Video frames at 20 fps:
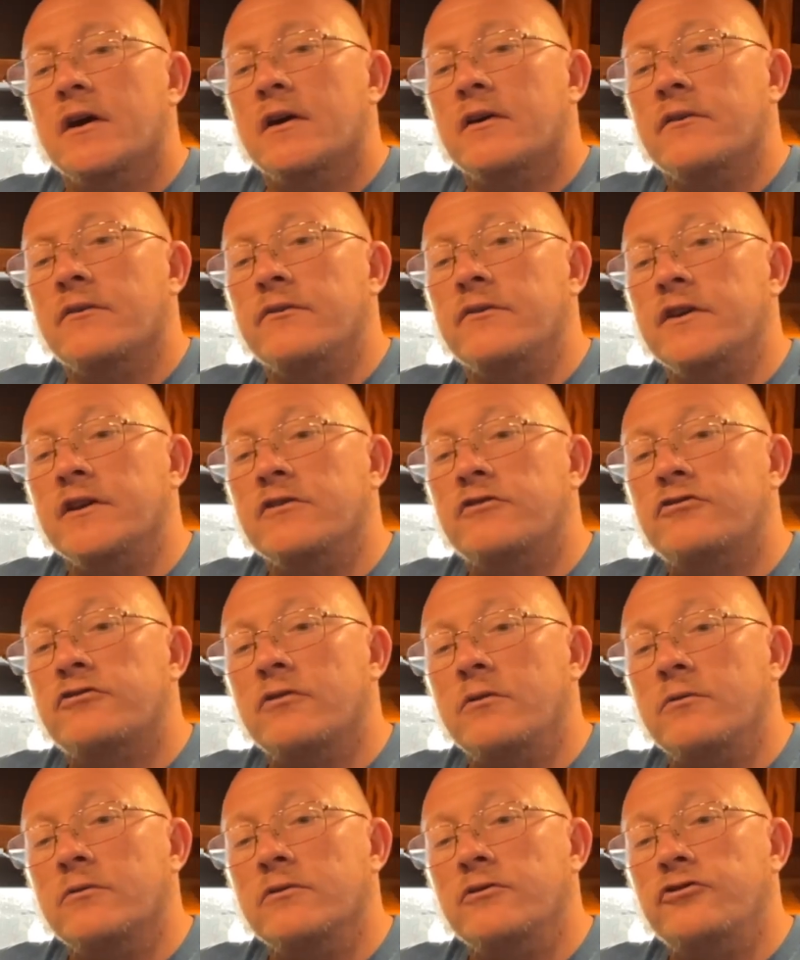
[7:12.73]
The
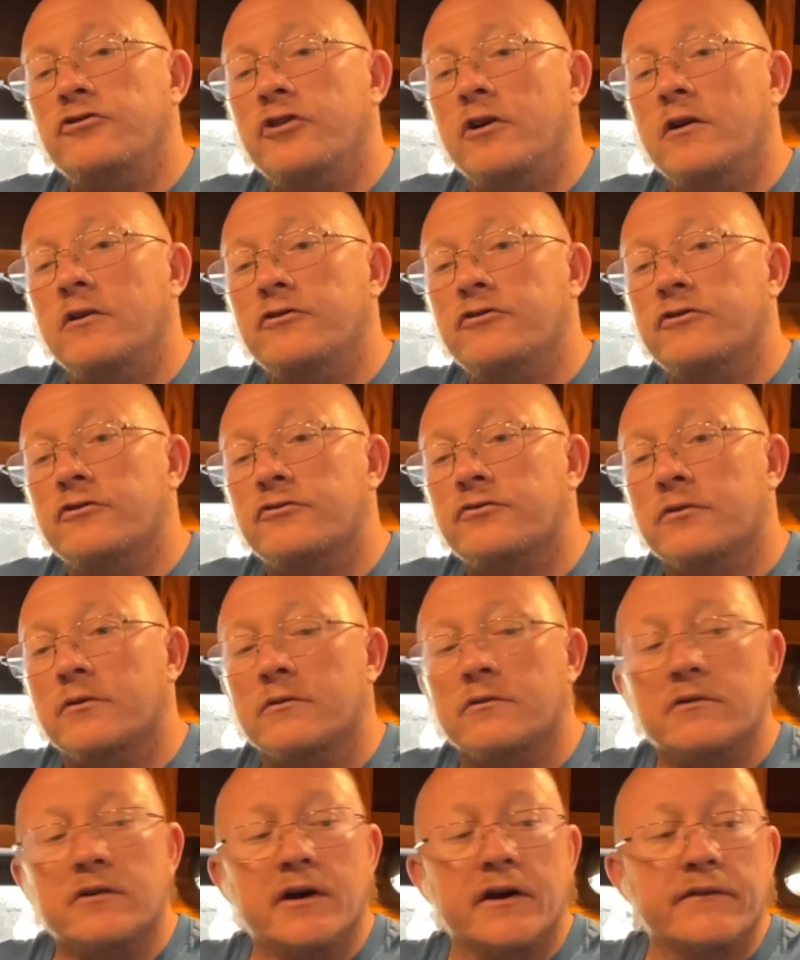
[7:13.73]
solar charge
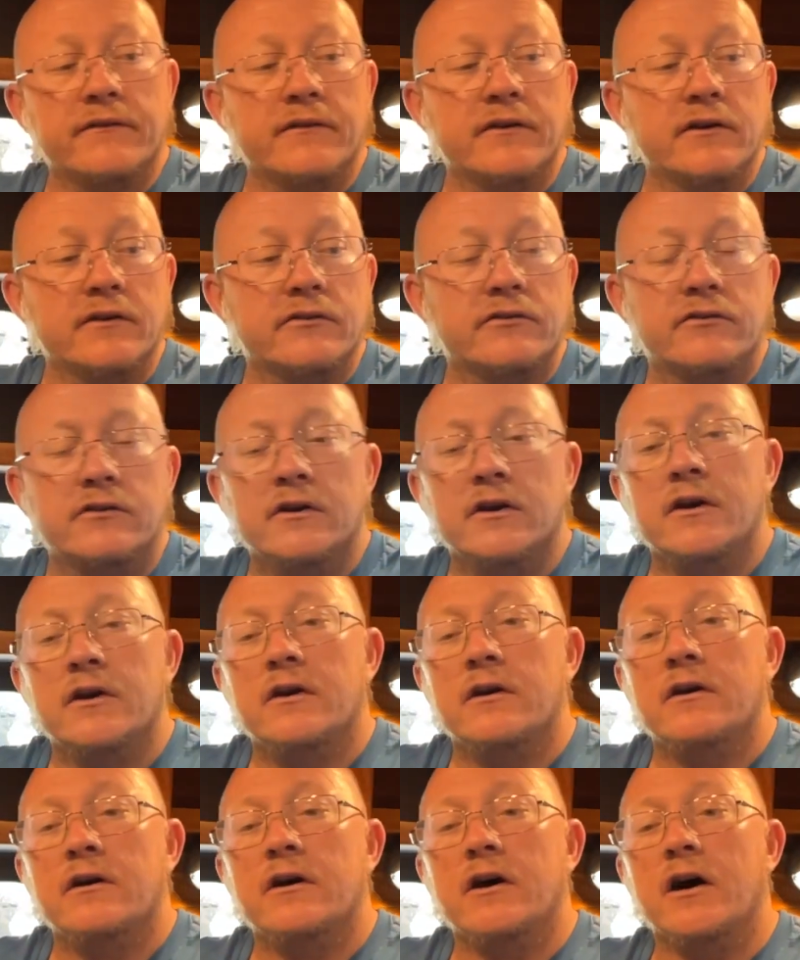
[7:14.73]
controller on this
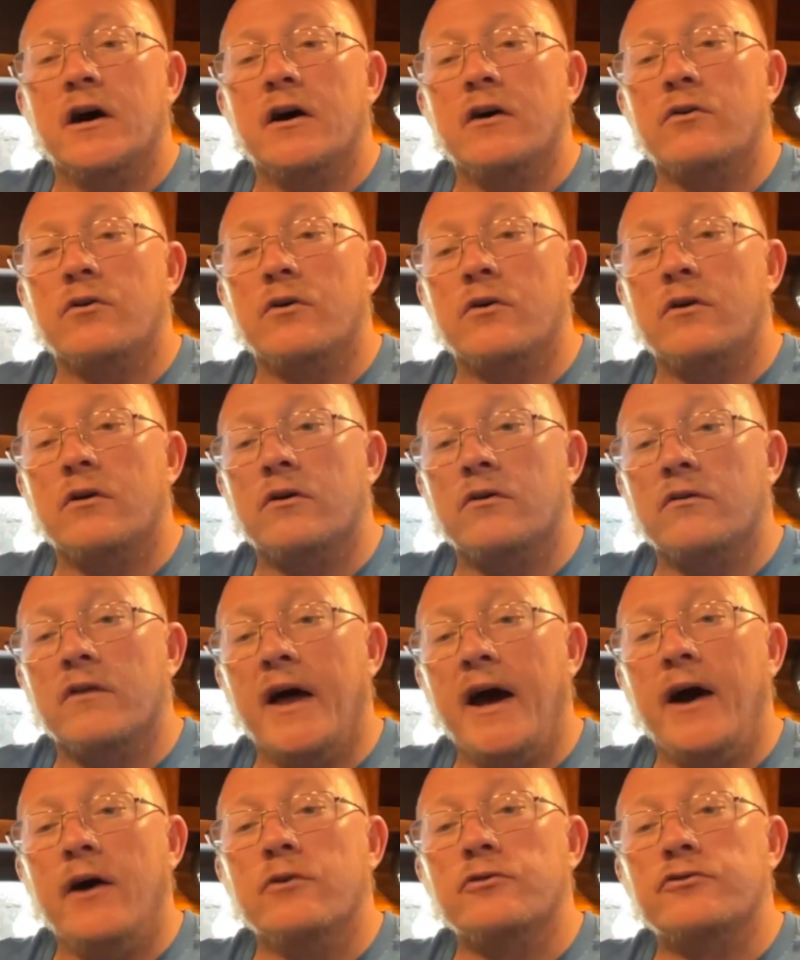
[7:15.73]

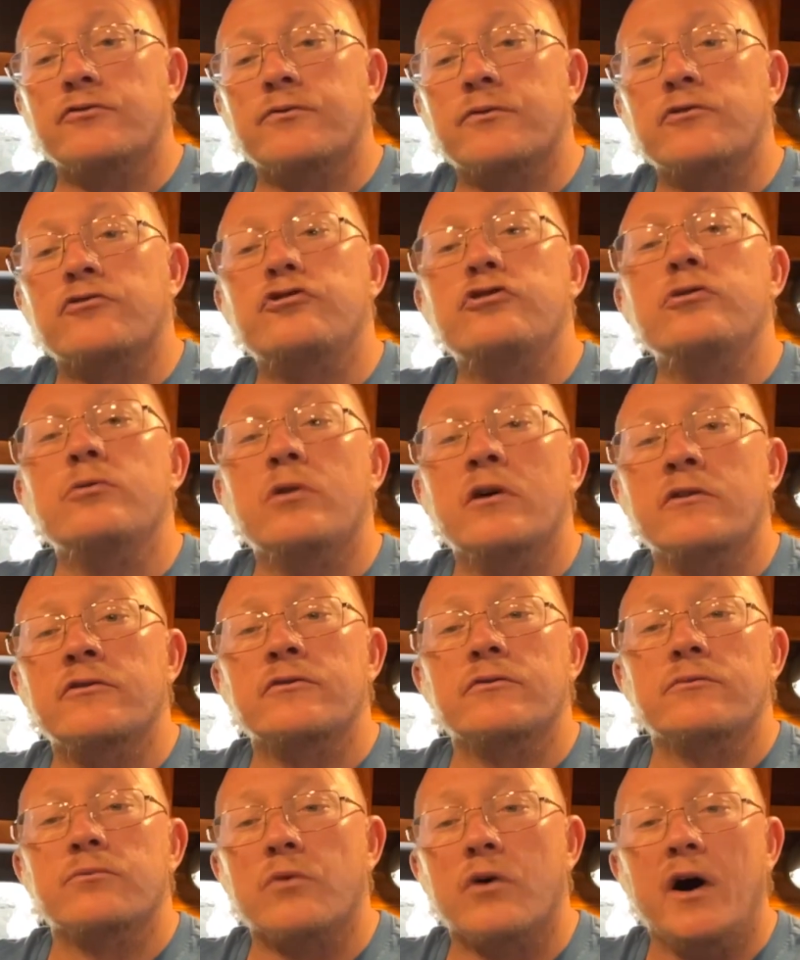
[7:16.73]
allows for
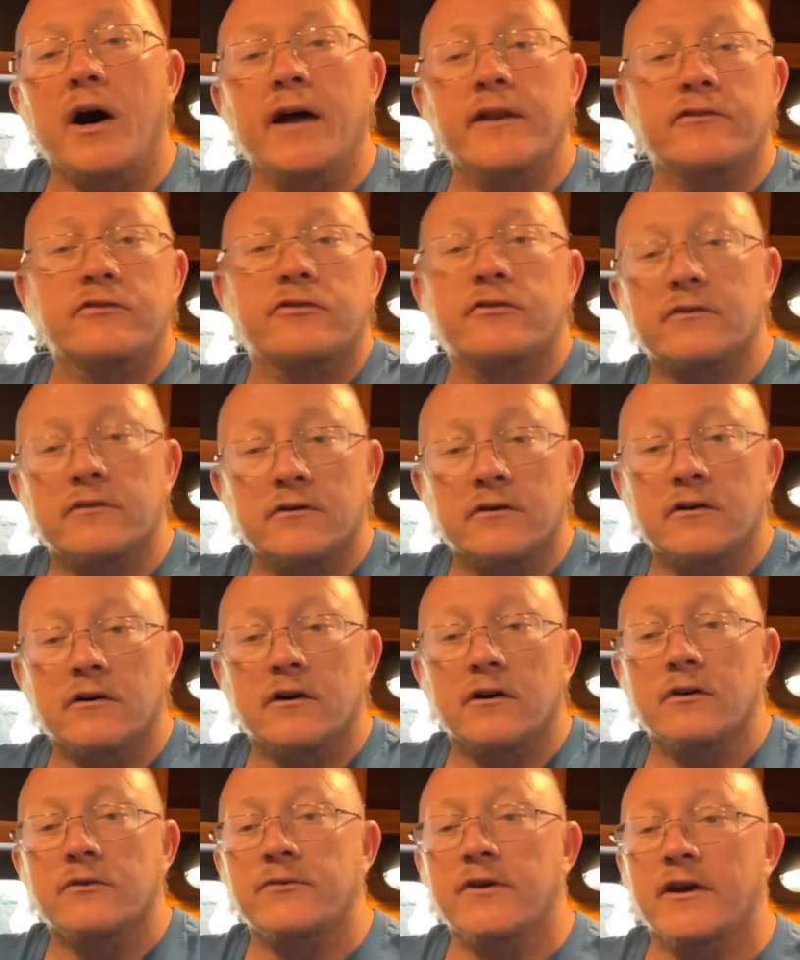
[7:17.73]
200 watts
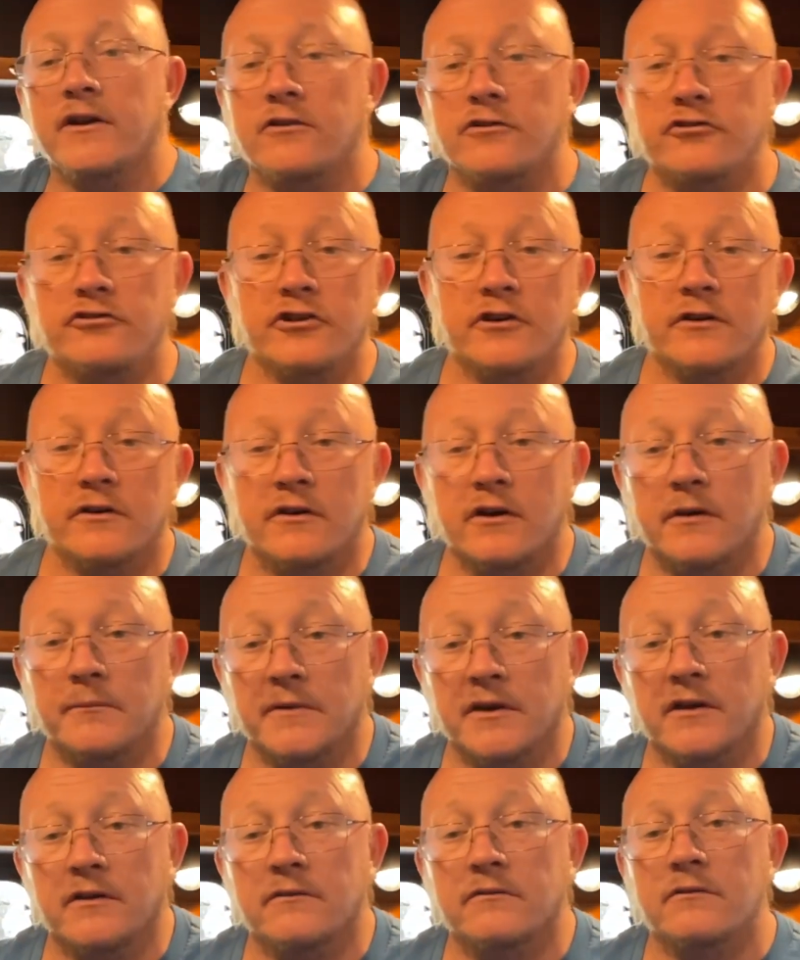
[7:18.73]
of energy to come
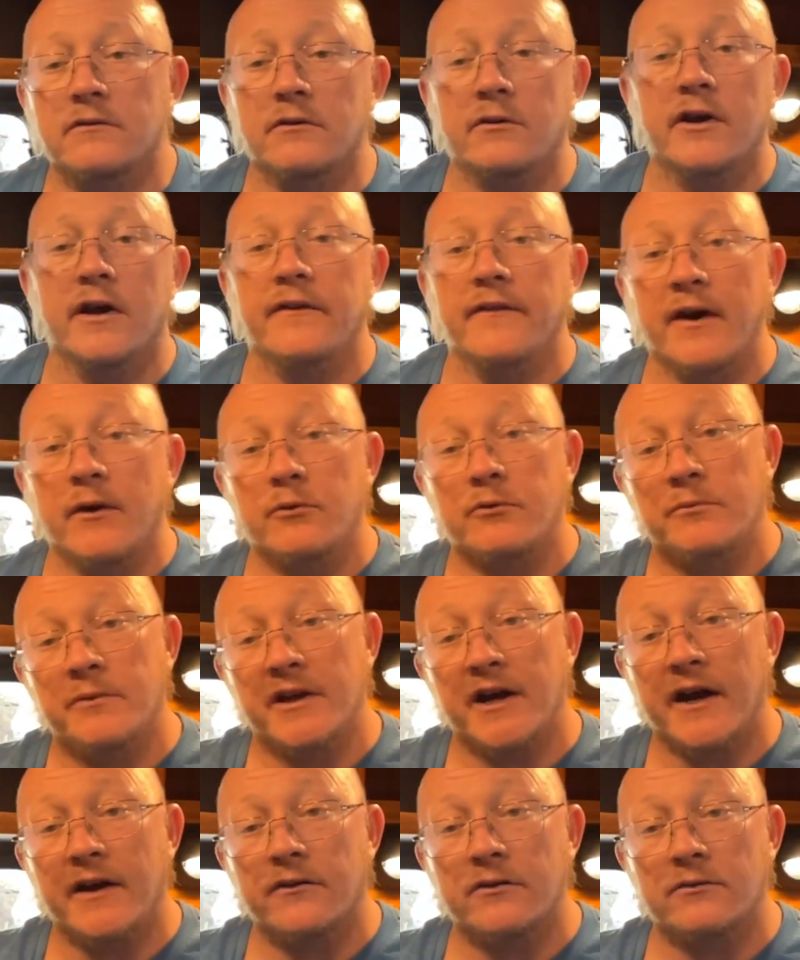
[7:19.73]
in. Okay, that would
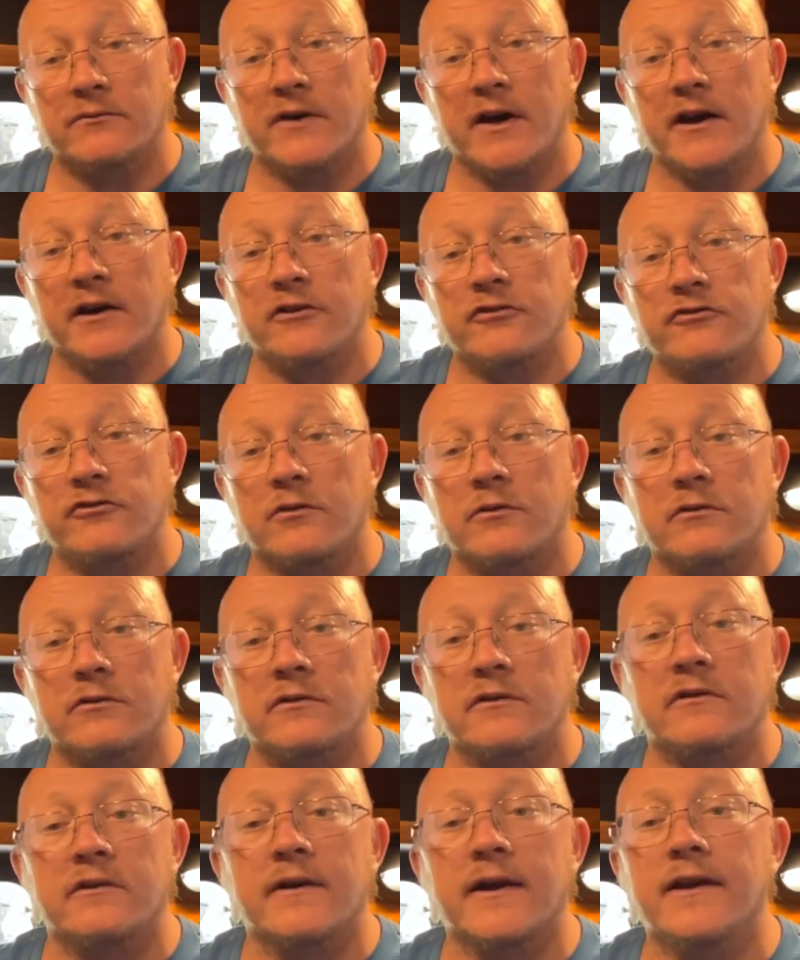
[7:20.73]
be either via
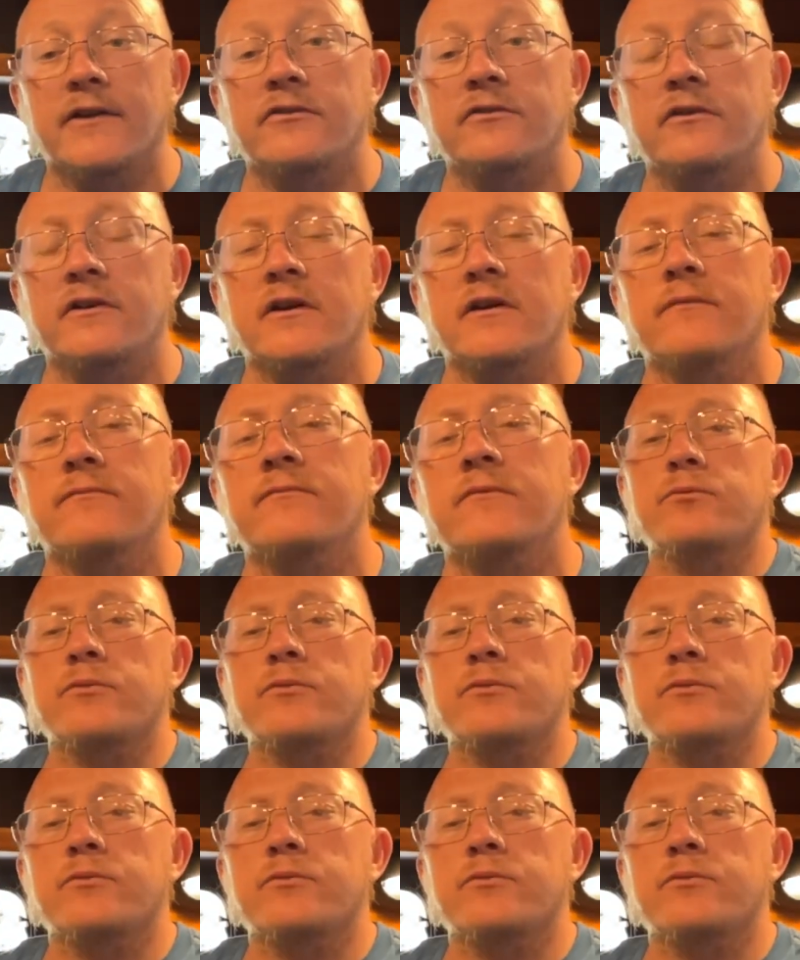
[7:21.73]
solar or AC.